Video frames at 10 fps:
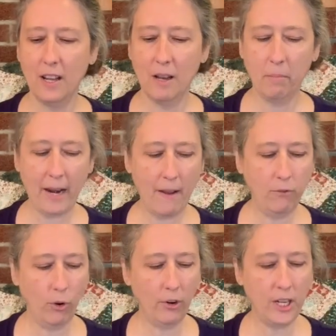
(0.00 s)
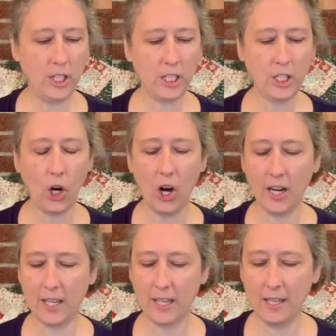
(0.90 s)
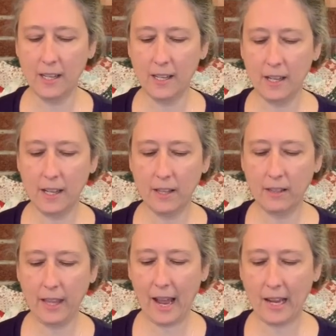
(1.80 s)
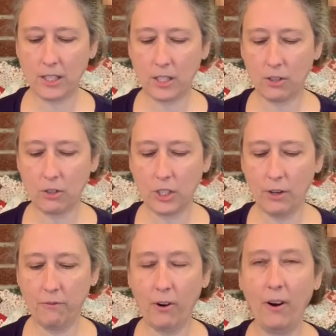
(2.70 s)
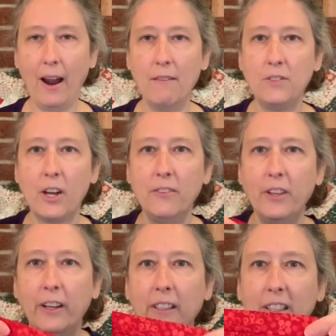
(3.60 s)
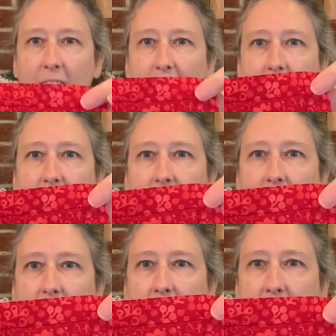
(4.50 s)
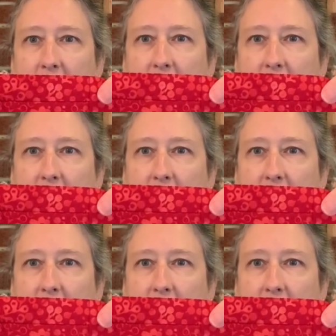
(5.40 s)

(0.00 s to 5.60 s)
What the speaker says: But I've already started that. So far, I've done the elephant.